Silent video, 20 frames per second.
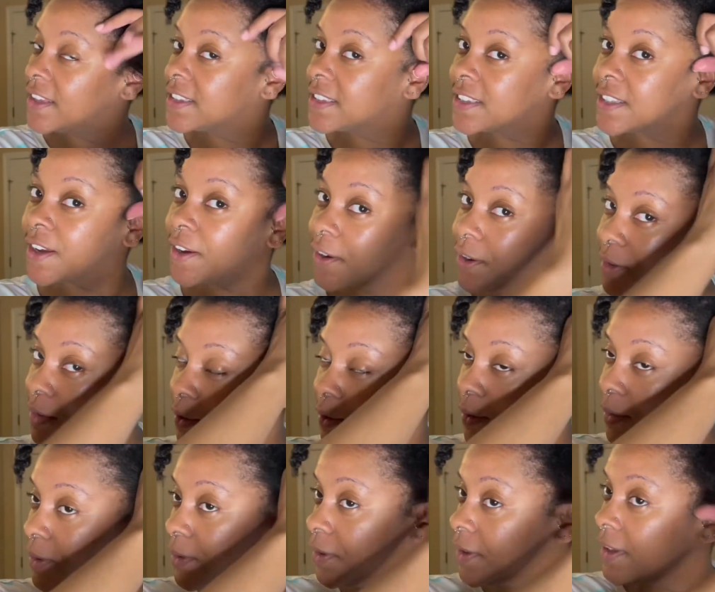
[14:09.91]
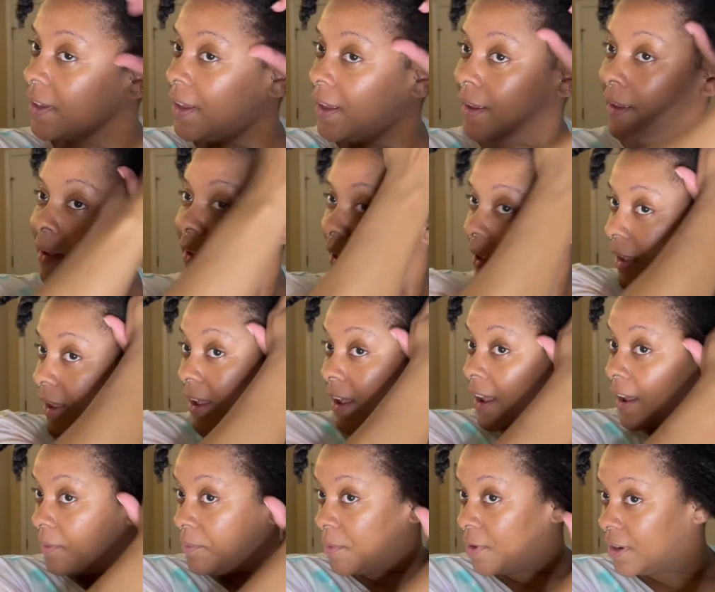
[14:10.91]
so
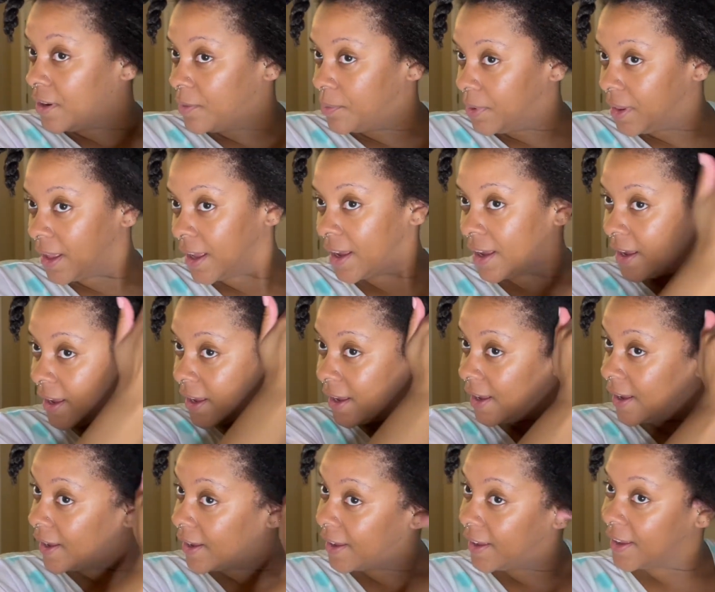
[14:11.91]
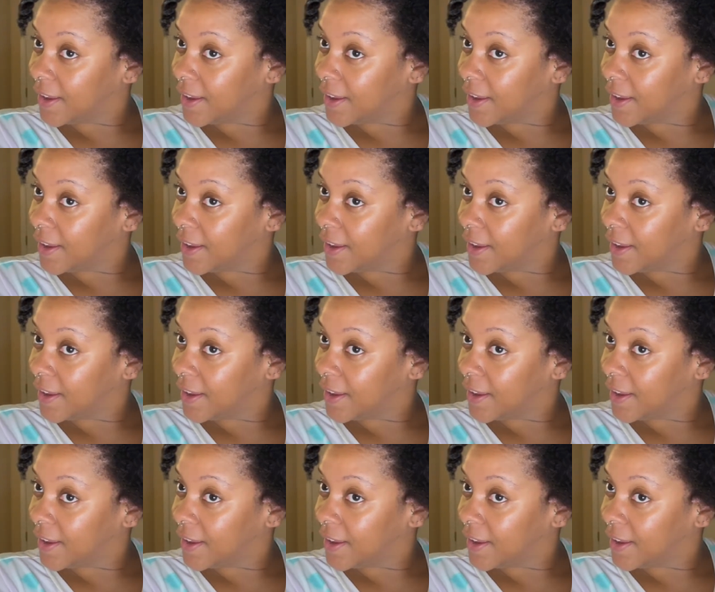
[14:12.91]
I'm gonna apply